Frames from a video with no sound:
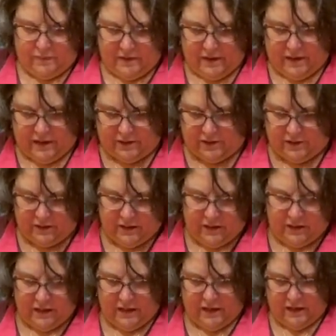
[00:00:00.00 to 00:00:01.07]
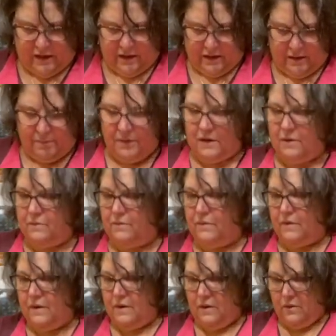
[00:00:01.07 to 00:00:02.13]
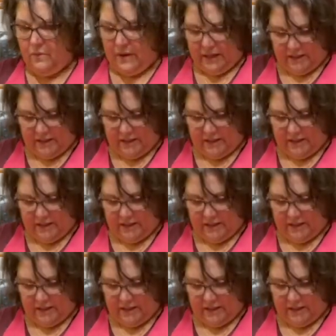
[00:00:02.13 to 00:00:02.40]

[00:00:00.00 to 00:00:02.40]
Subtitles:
Actually, yeah, I'm going to wait